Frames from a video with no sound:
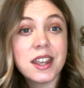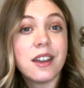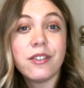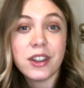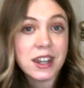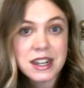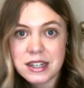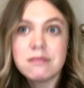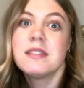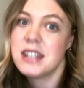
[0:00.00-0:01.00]
If you need
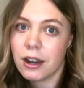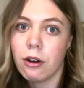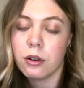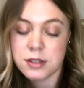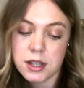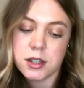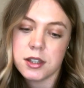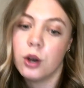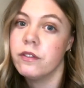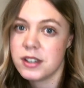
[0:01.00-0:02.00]
sterile scissors,
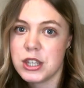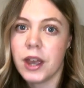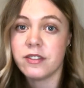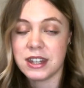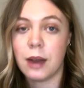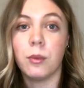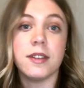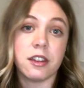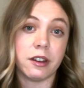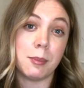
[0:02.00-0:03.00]
obviously you have to get
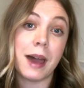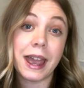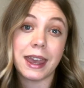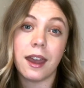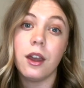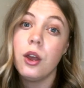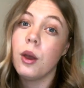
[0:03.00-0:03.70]
ones that are in a packet,